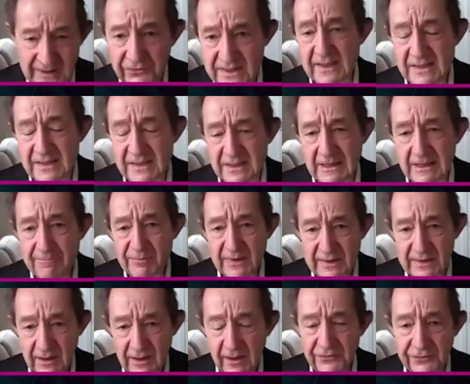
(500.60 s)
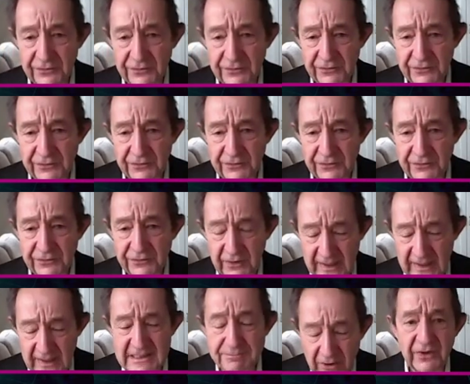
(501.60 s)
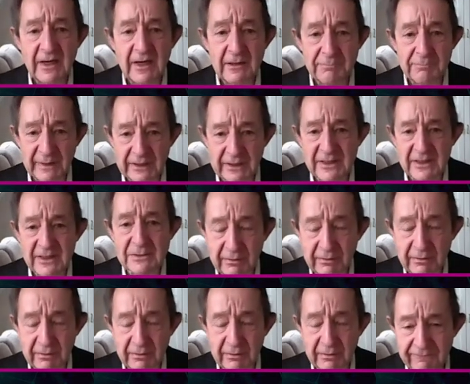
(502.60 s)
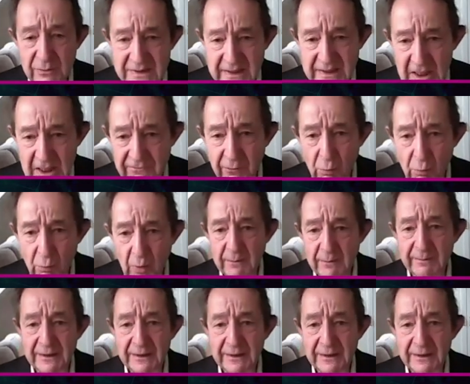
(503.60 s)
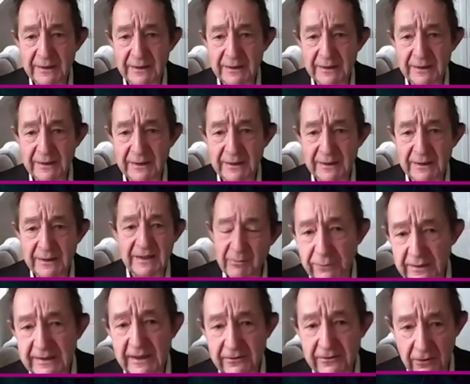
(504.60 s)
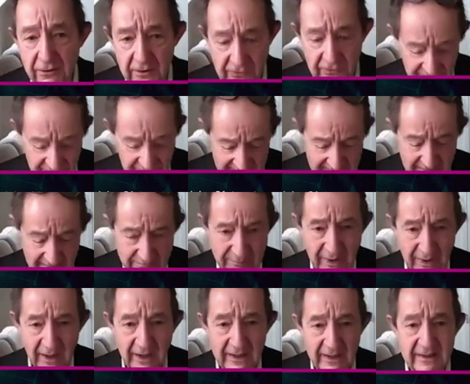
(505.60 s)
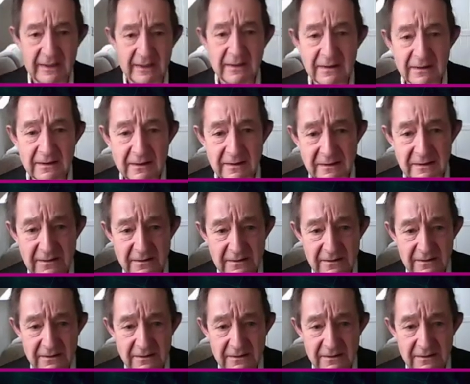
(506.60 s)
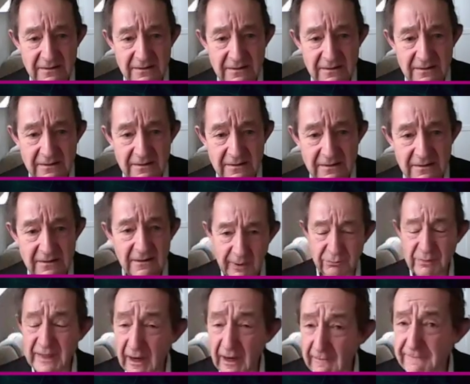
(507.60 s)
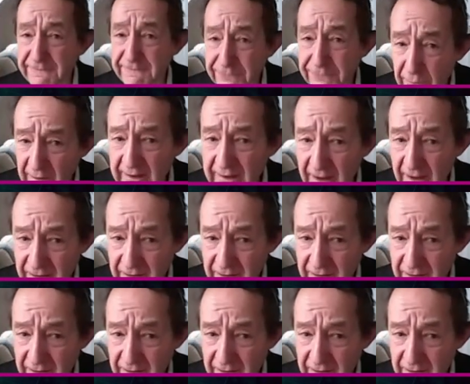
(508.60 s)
And the answer is this. The answer is because we're influenced overwhelmingly and without fully acknowledging it by the past,